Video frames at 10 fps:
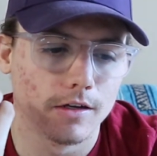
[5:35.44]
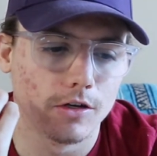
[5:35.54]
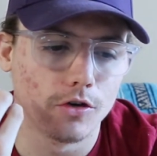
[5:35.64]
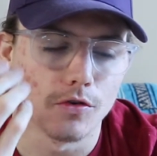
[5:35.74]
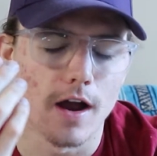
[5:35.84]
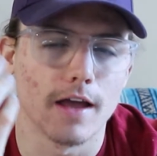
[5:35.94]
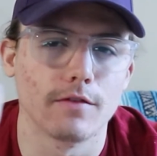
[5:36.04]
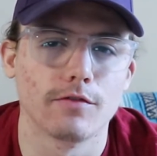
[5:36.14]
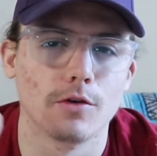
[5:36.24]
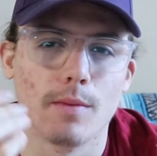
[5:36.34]
cry and
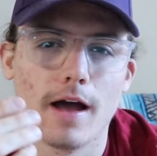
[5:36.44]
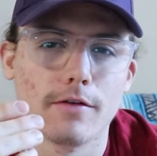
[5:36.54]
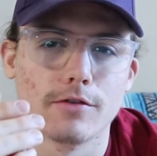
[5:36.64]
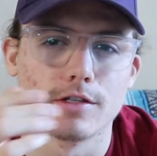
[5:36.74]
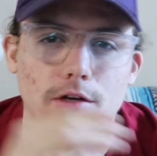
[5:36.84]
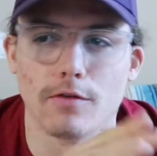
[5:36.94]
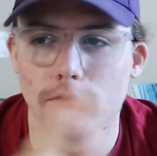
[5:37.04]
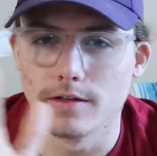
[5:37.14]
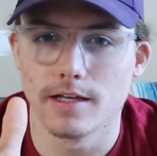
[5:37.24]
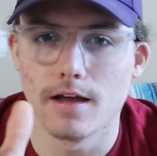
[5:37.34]
feel bad for yourself all
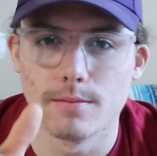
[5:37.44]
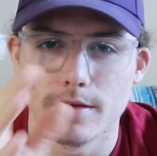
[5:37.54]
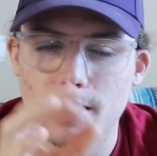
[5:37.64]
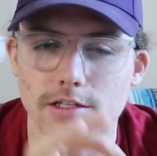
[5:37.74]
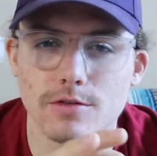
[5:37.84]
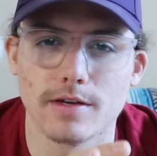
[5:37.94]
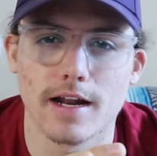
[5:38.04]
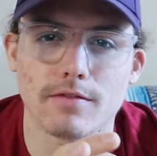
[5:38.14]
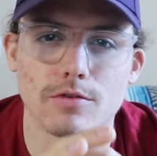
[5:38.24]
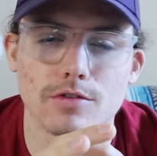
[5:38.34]
the time. But yes, you can
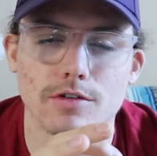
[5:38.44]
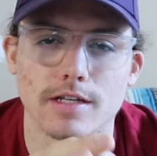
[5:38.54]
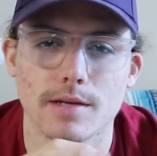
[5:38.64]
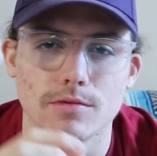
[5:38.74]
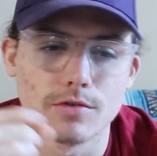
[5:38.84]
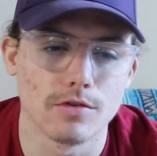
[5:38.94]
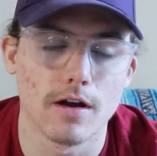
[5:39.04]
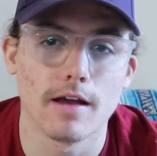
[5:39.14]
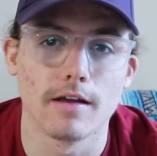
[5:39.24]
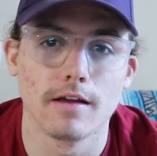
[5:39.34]
have those certain times where you
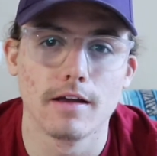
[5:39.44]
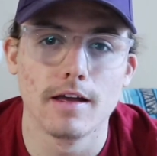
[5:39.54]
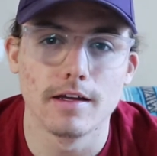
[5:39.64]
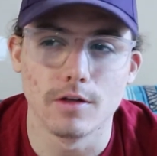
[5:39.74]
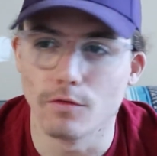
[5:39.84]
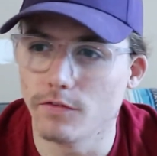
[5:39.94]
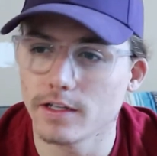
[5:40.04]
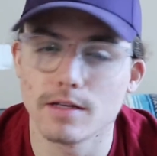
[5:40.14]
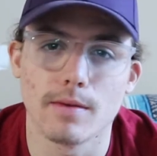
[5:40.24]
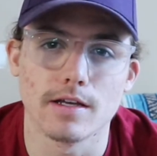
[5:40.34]
cry. Don't
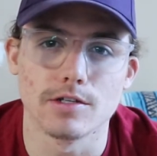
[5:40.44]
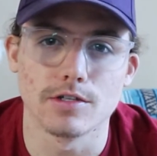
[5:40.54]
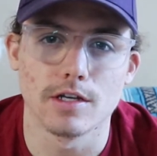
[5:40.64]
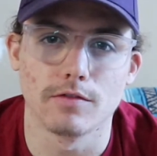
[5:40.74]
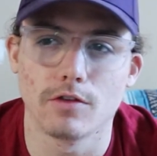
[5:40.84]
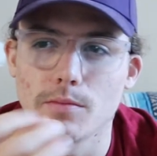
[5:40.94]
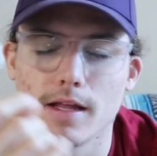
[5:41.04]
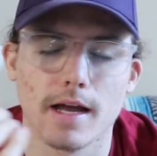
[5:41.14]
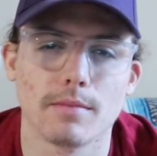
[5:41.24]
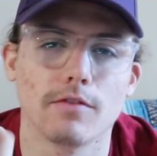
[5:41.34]
victimize yourself. Don't be
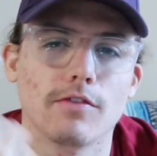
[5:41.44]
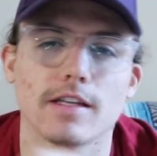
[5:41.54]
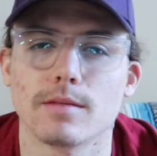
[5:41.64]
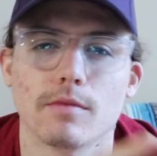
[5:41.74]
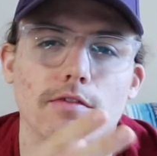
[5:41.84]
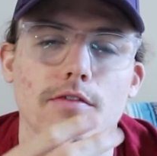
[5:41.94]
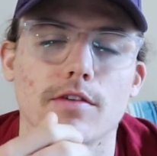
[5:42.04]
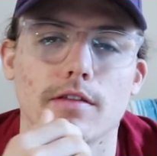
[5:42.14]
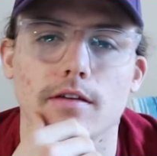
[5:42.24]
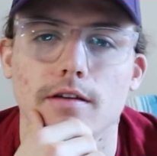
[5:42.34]
like, I'm the victim of
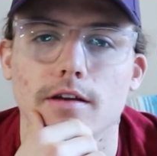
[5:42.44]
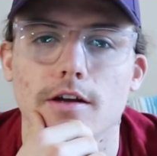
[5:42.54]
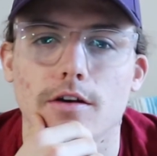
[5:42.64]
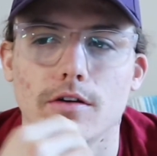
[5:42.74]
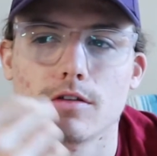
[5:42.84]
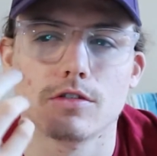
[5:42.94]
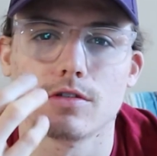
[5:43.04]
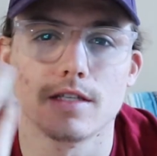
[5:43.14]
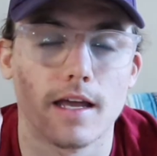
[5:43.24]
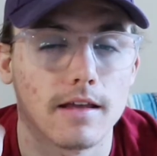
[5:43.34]
everything, or else you'll
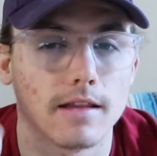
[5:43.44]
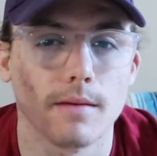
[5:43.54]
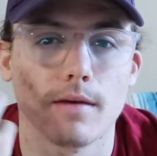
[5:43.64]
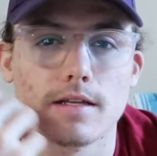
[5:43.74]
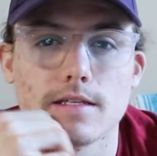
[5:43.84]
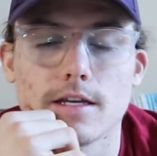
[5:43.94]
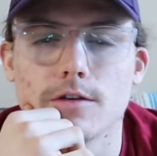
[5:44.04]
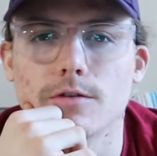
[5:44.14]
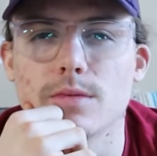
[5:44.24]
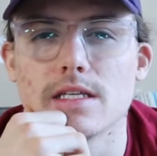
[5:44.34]
stay in that mindset.
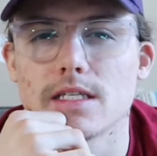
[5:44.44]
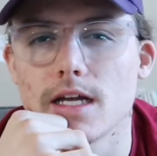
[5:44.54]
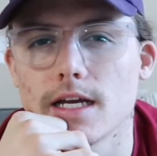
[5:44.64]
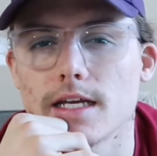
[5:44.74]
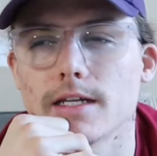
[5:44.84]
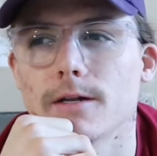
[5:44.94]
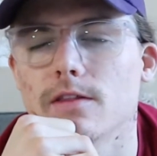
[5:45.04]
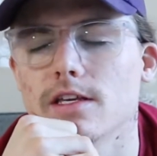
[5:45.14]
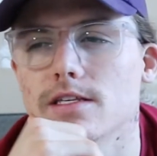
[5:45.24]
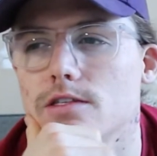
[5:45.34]
You'll be stuck in
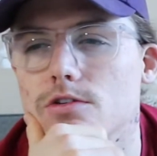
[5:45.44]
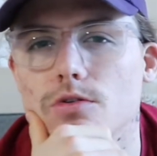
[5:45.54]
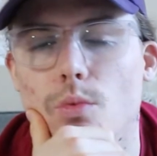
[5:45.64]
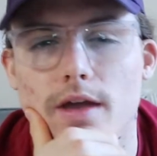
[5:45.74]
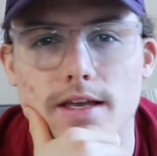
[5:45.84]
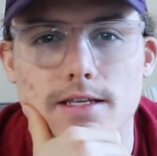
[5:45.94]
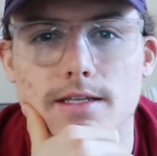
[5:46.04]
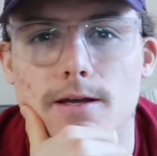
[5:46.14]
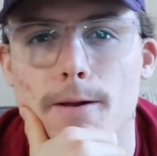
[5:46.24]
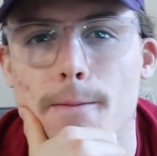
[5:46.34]
these certain ways
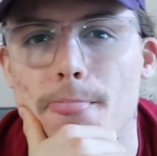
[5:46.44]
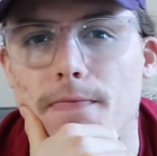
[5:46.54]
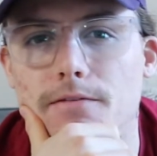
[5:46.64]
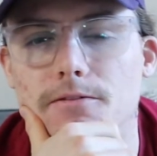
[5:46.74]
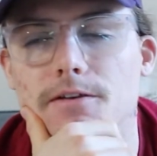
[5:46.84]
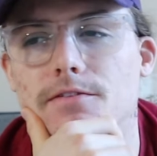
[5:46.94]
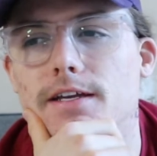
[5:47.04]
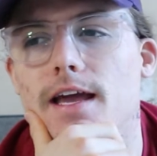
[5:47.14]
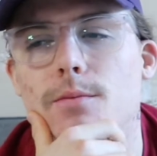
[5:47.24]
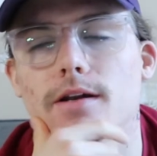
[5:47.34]
of
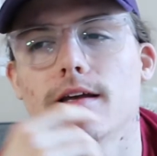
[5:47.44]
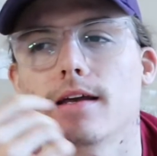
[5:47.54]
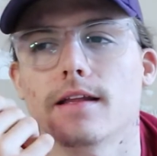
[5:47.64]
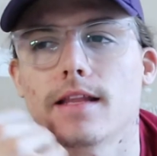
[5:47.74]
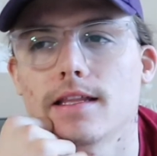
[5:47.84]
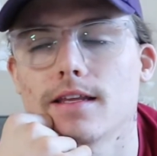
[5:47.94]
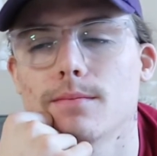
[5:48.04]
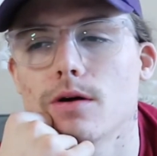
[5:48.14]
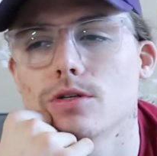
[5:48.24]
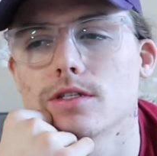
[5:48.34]
living. And like the
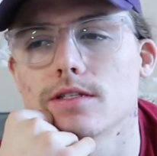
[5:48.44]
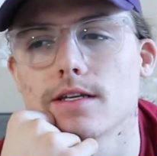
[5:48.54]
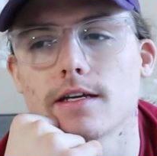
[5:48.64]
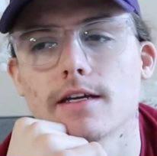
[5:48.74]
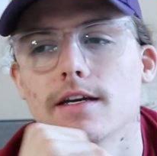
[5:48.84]
emotions, like